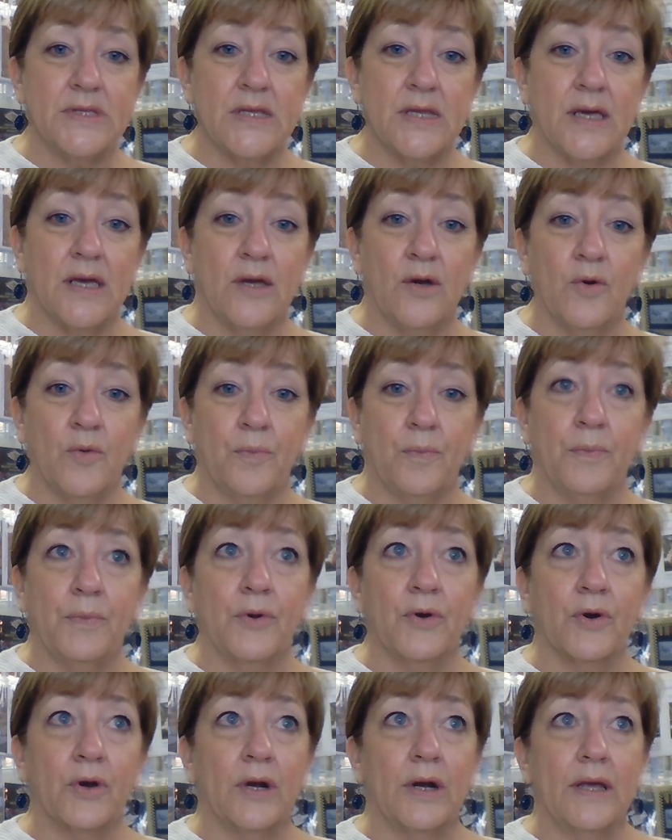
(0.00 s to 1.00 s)
I hope
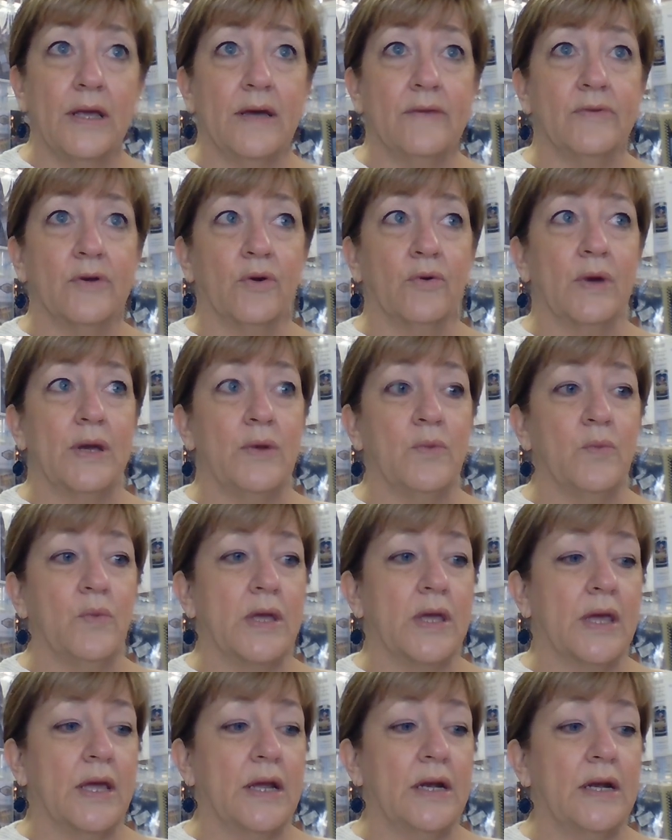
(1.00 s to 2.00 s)
you're going to have a great
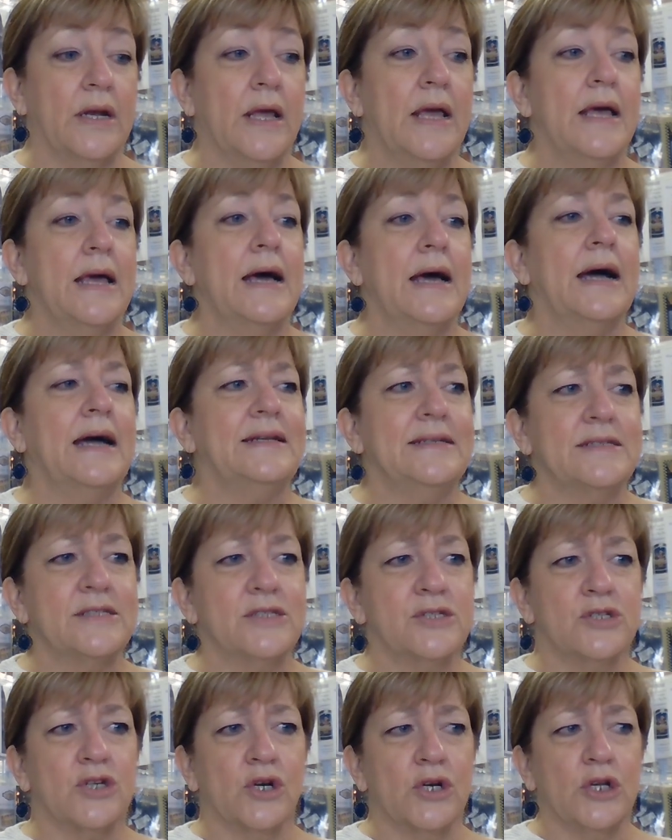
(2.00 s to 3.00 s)
weekend. I did
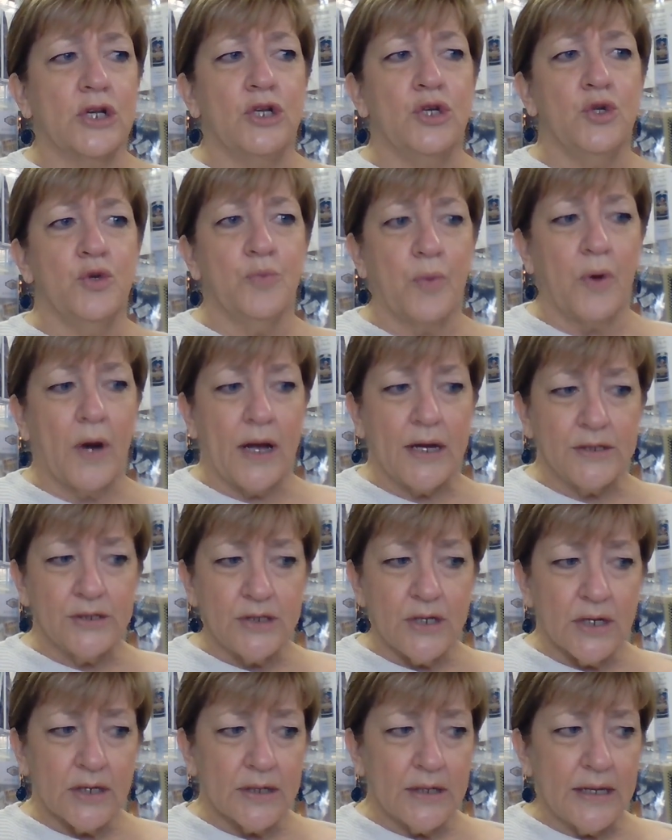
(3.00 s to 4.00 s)
start a new
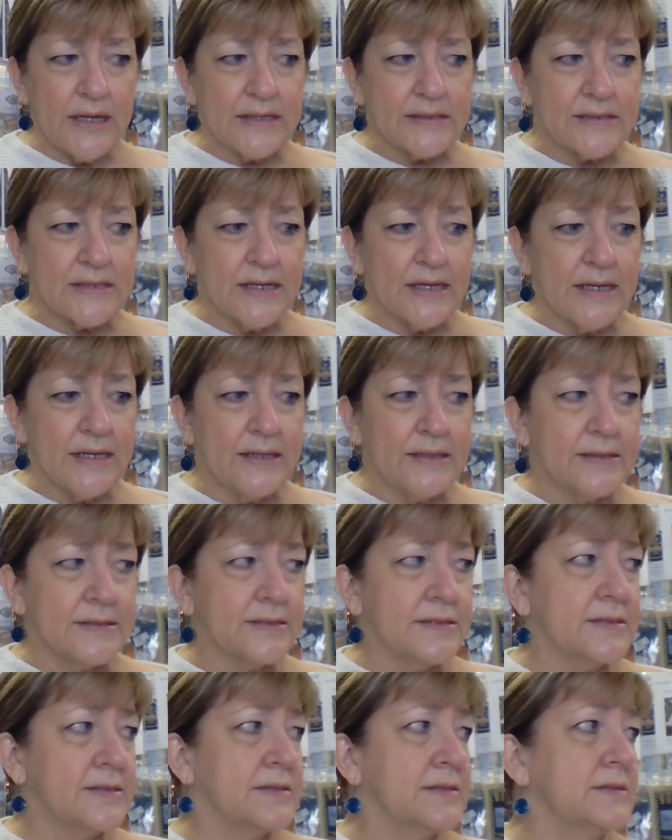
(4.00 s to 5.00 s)
project last
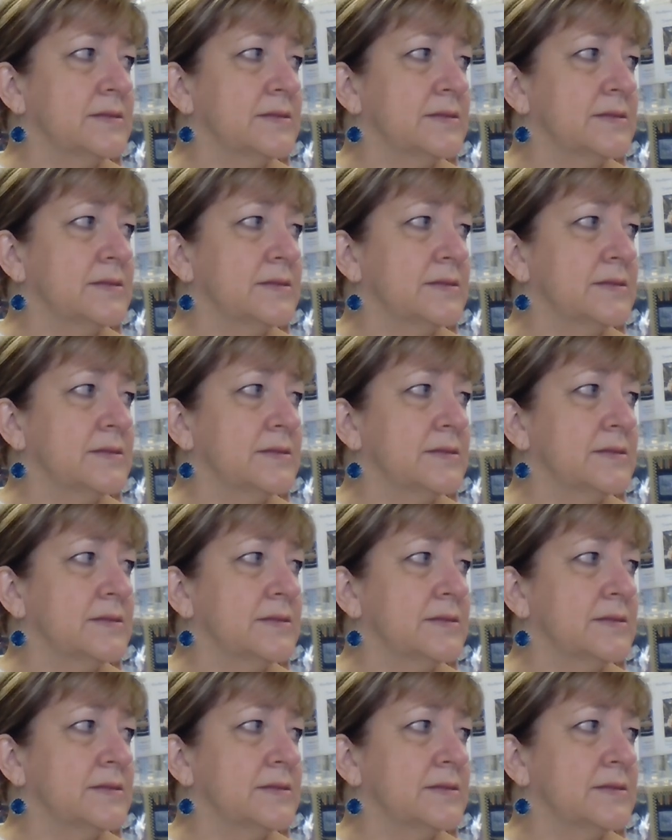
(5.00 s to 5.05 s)
night.